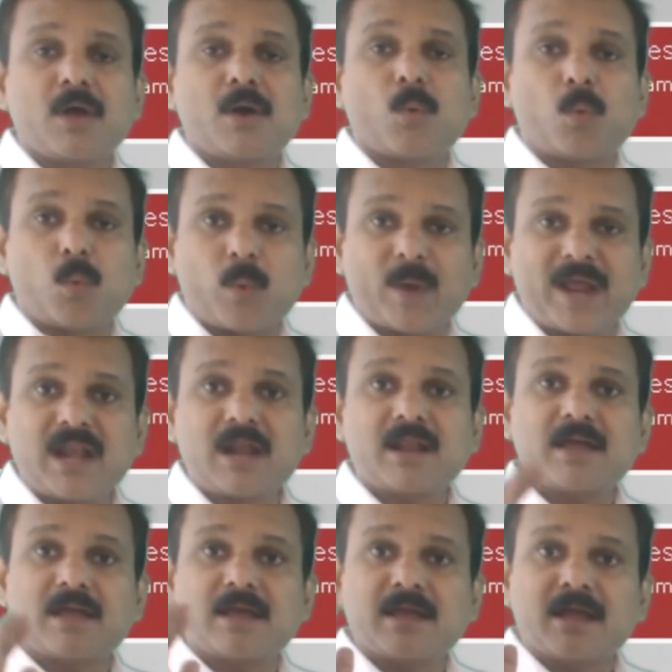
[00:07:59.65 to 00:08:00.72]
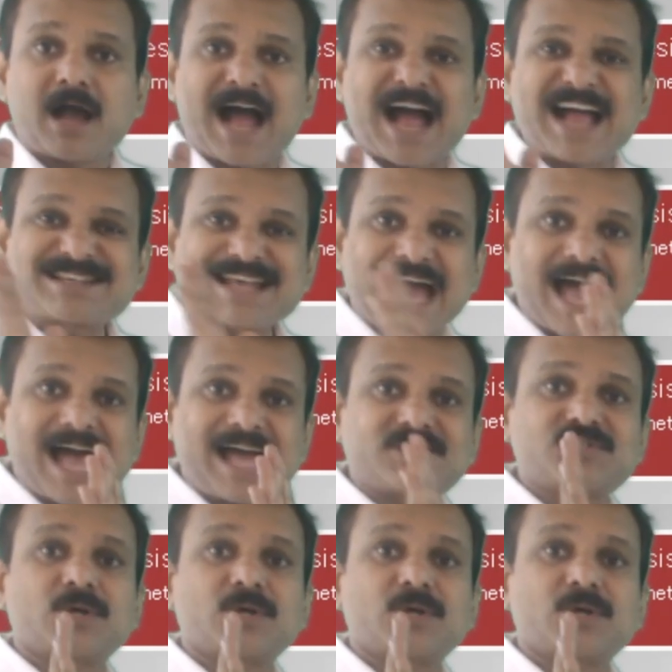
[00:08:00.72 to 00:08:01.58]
will attach